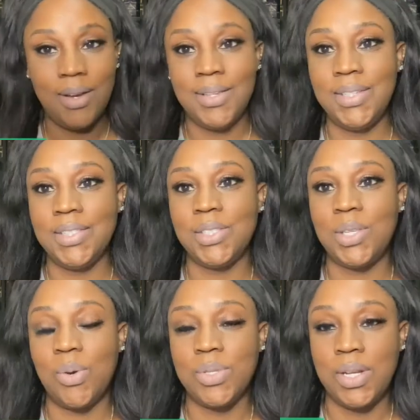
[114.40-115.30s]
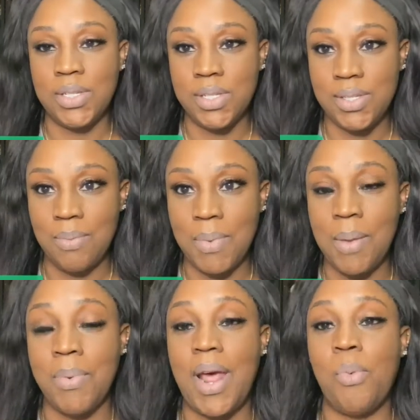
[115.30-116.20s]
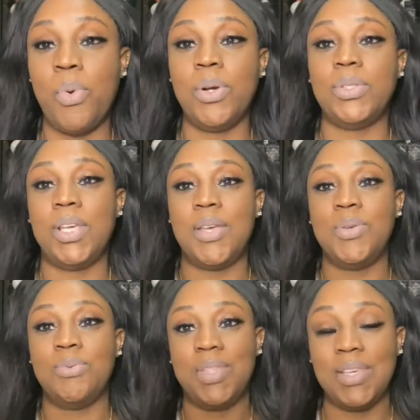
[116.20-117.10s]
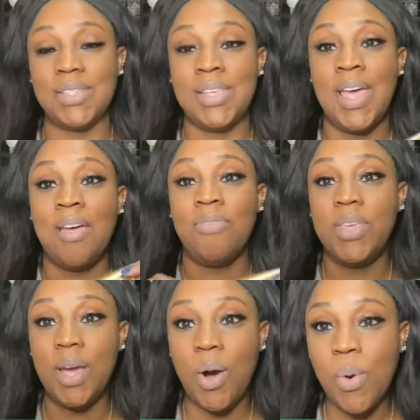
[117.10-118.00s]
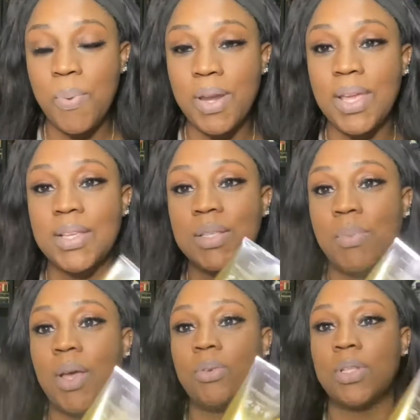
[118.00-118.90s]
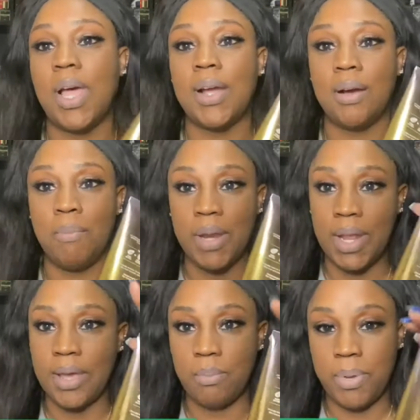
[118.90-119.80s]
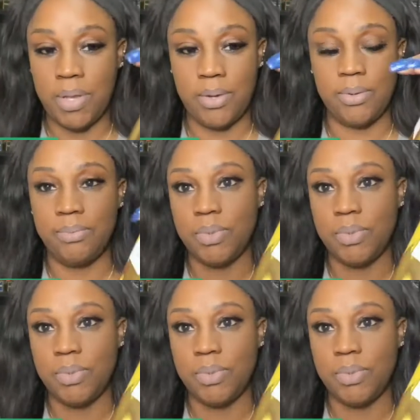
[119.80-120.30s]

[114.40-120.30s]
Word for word: This is so delicious to me, but I will tell you this. The opening smells like a banana peel.